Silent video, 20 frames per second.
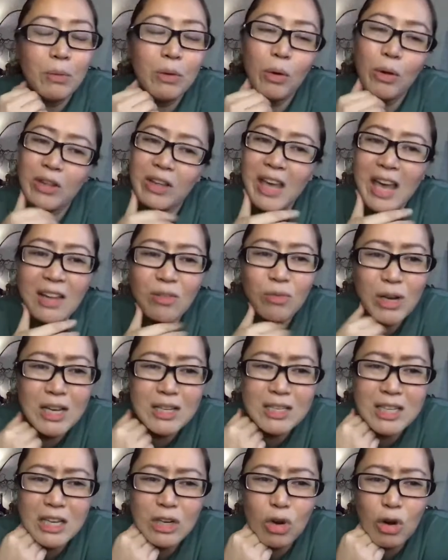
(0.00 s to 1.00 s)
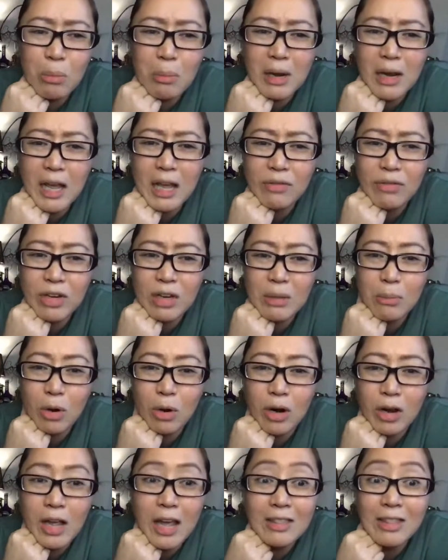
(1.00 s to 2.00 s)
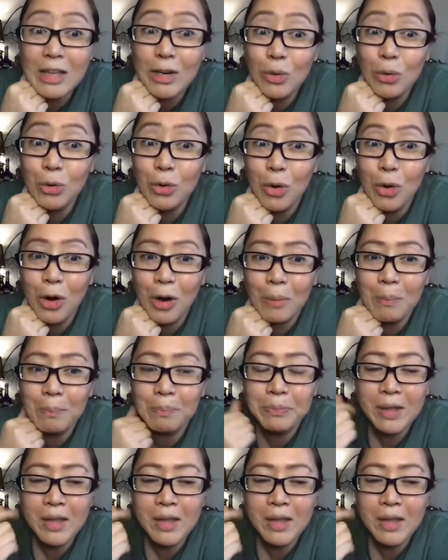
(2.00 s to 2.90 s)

No, can't really say normal life anymore. The new norm.